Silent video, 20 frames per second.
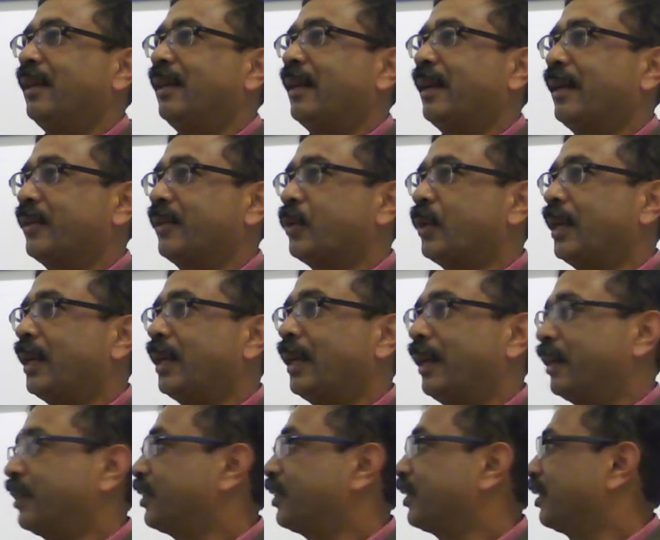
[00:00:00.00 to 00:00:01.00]
as well
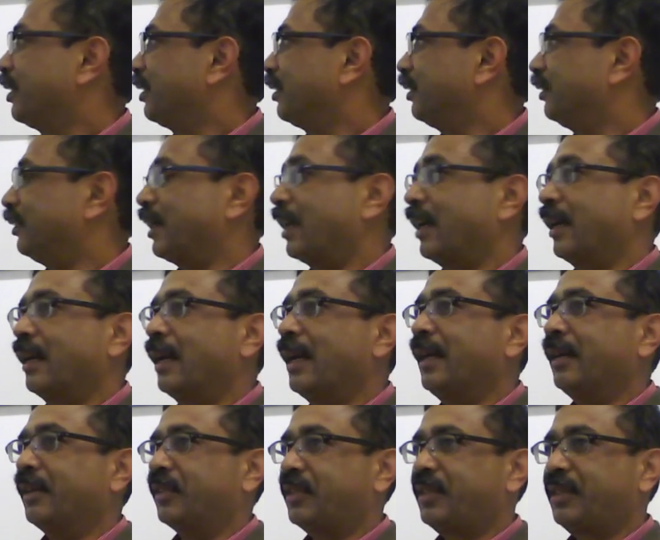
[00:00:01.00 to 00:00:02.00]
as the
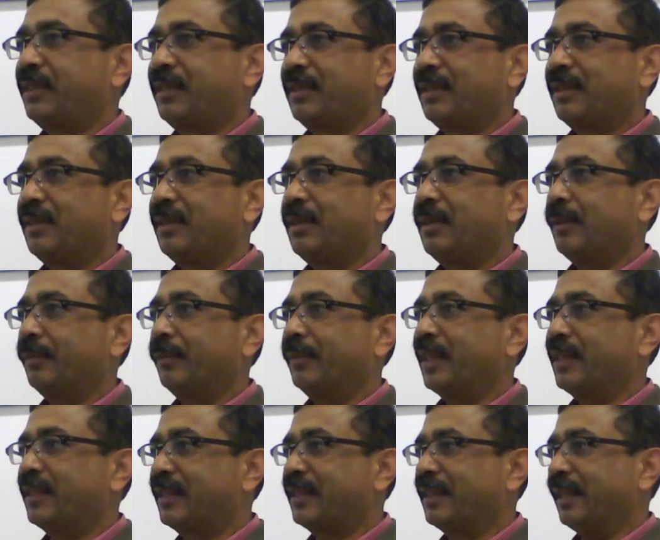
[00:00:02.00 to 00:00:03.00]
glands of the
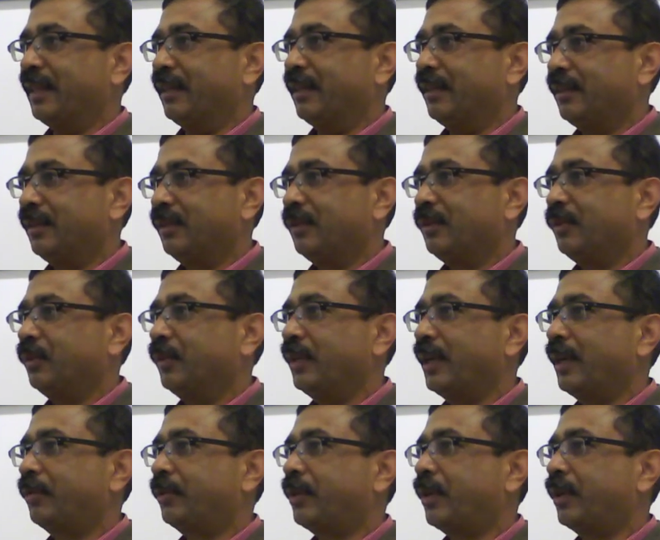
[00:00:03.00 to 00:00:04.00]
skin. We
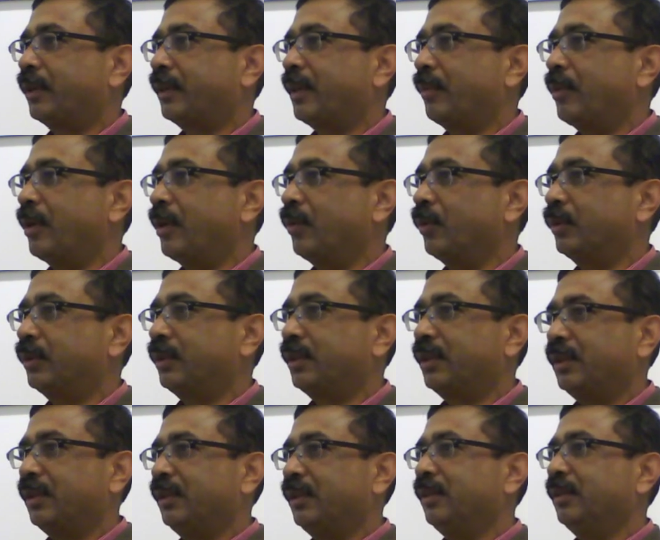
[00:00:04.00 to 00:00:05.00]
have talked about
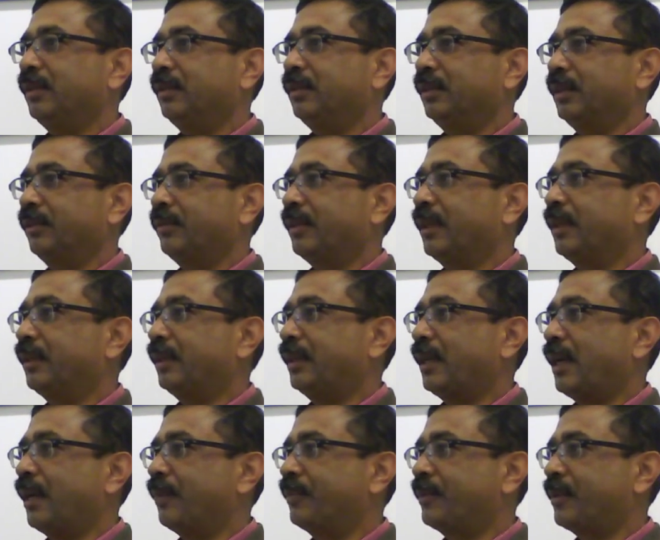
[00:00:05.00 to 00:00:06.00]
different
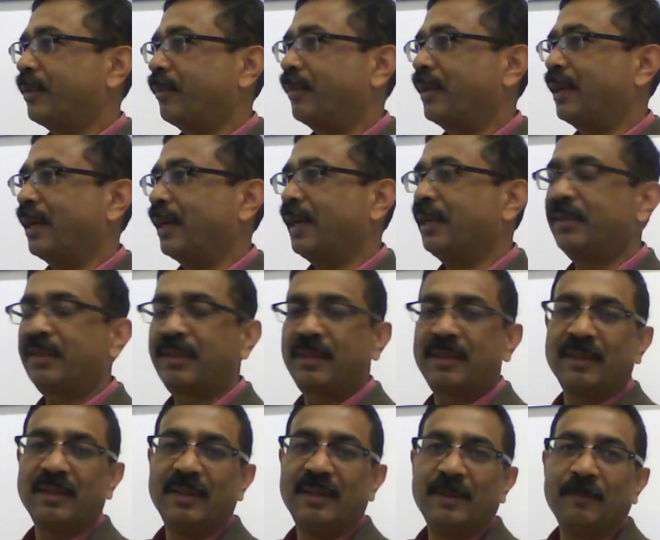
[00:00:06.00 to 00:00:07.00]
types of glands
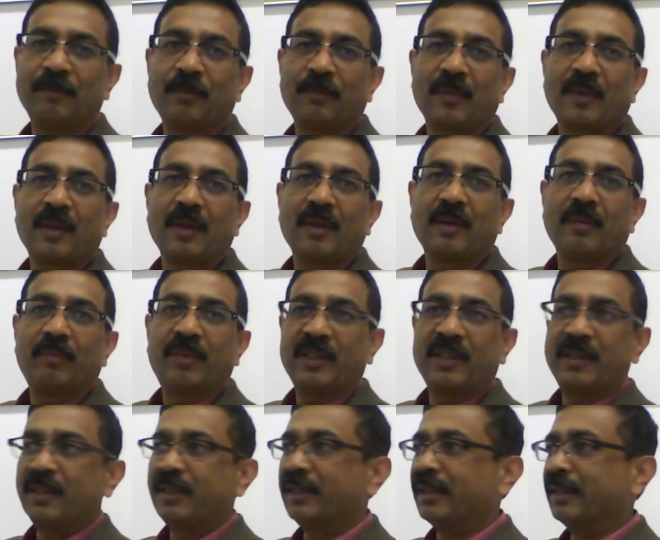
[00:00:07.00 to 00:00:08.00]

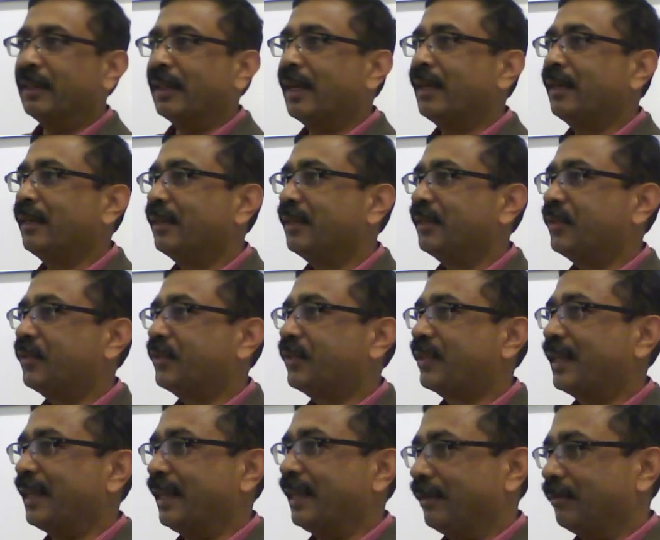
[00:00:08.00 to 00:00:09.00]
present in the
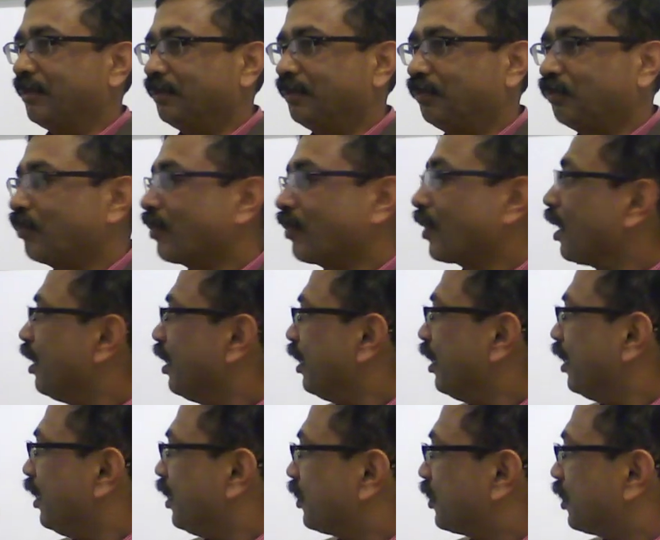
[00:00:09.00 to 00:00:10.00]
skin.
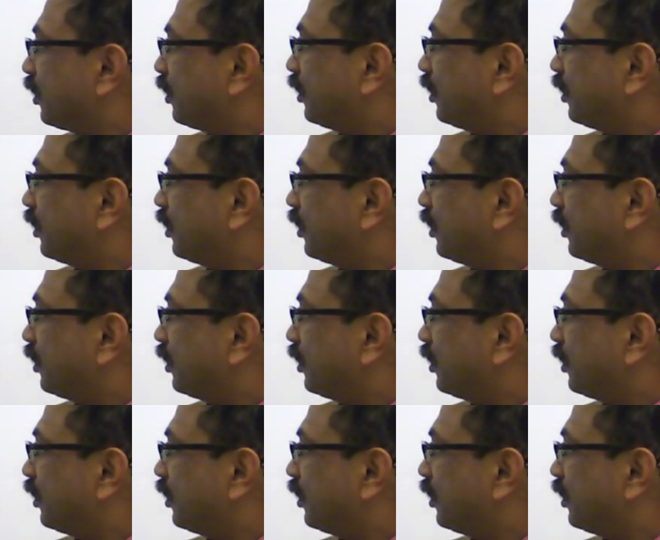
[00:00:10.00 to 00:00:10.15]
So